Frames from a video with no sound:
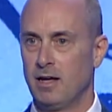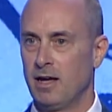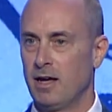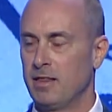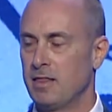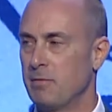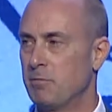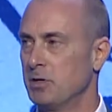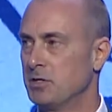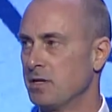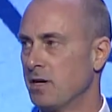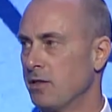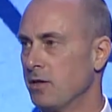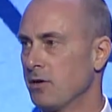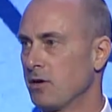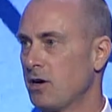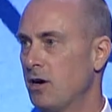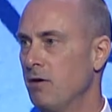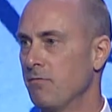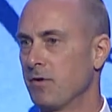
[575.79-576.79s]
and they put together a
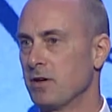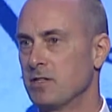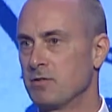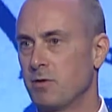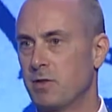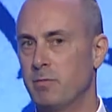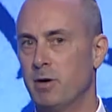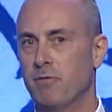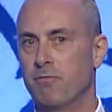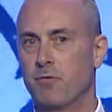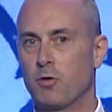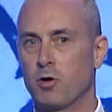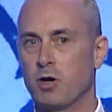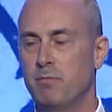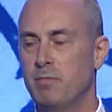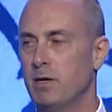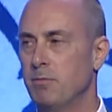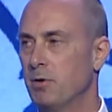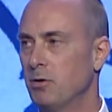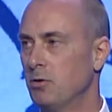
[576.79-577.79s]
conference with about 40
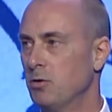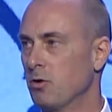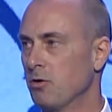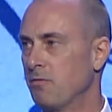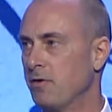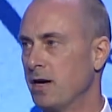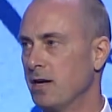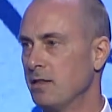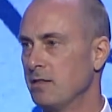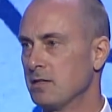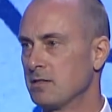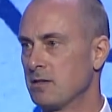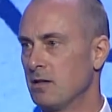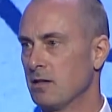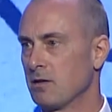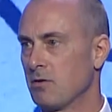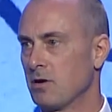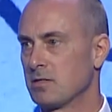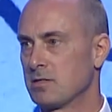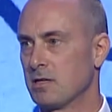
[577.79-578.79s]
people who are fighting this all
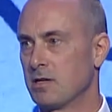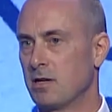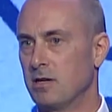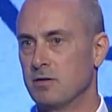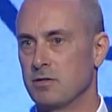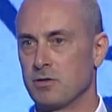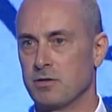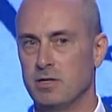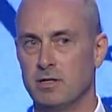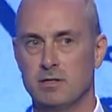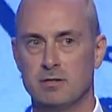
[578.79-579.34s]
across the country.